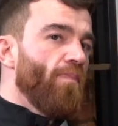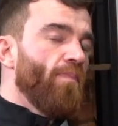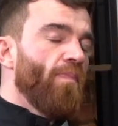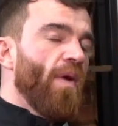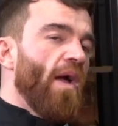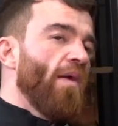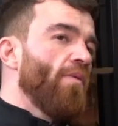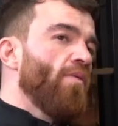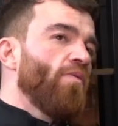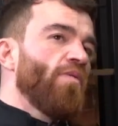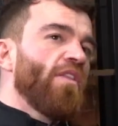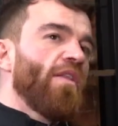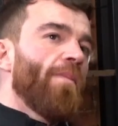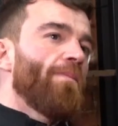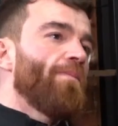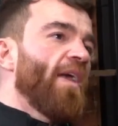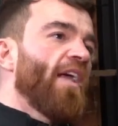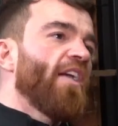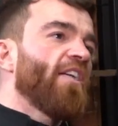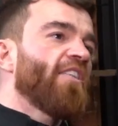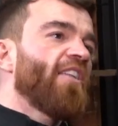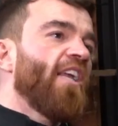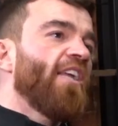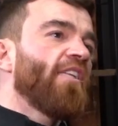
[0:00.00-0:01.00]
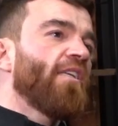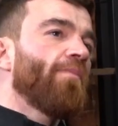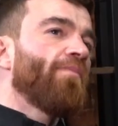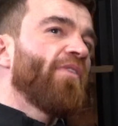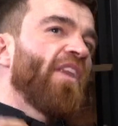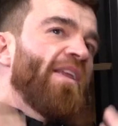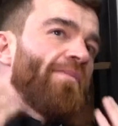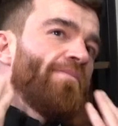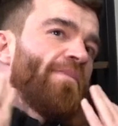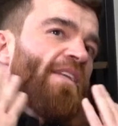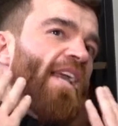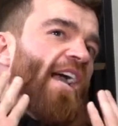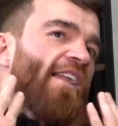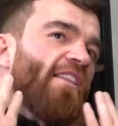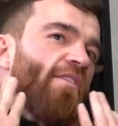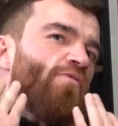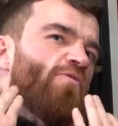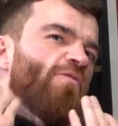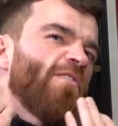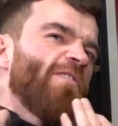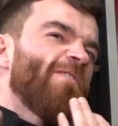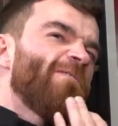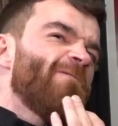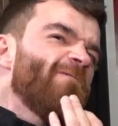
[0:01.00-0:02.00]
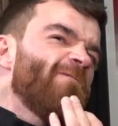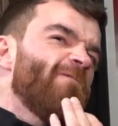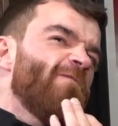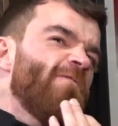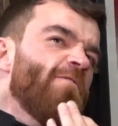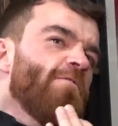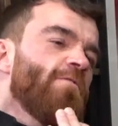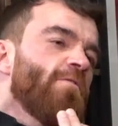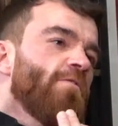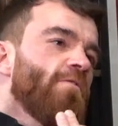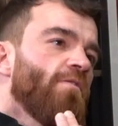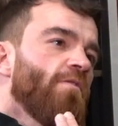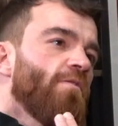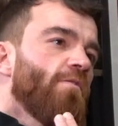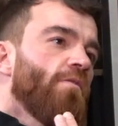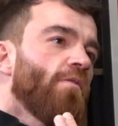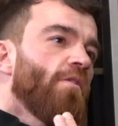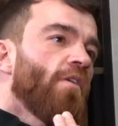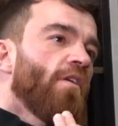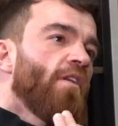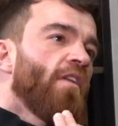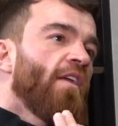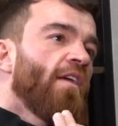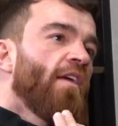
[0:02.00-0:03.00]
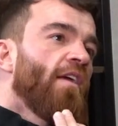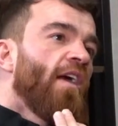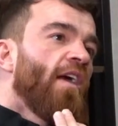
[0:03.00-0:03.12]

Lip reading: I'm the biggest hater, but in my head I was like, you know what I mean?